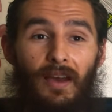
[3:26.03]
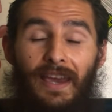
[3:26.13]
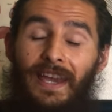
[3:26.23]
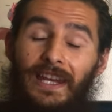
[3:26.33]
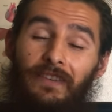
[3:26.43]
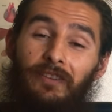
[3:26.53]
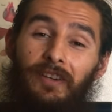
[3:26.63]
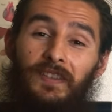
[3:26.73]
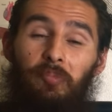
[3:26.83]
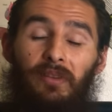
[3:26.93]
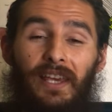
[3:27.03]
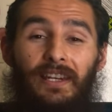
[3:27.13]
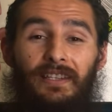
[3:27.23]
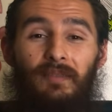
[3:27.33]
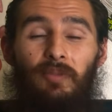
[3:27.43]
I can't even explain
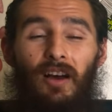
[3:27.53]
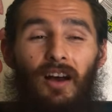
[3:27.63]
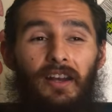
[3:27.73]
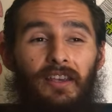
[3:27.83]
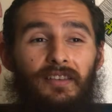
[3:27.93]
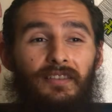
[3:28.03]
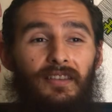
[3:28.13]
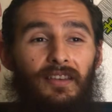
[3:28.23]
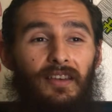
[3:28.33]
it, to be honest.